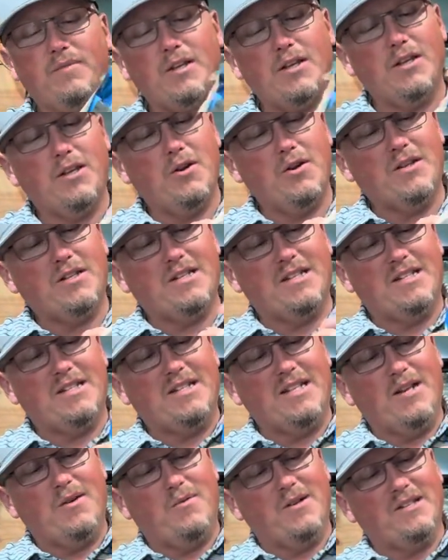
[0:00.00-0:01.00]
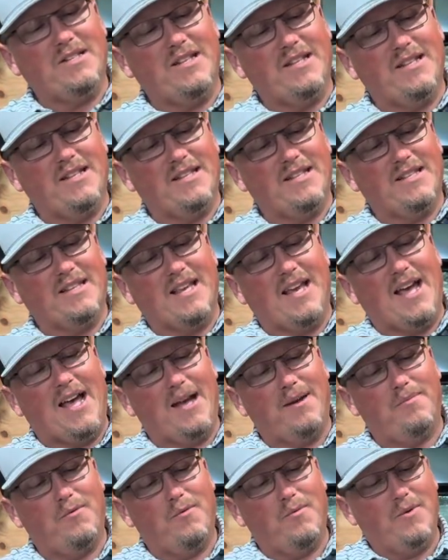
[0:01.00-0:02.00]
Curious to see what's in this guy.
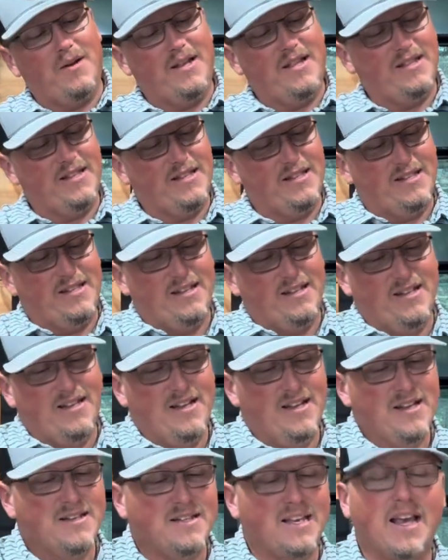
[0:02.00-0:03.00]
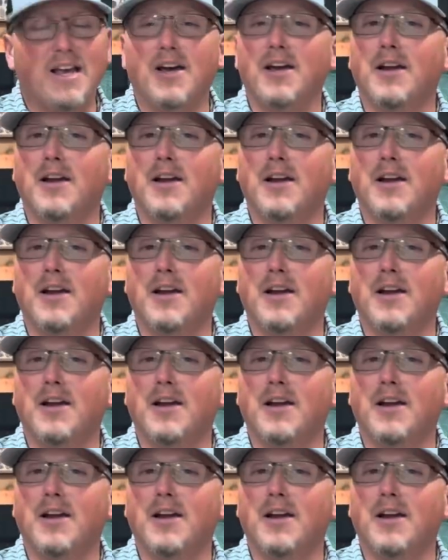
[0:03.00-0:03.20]
It's like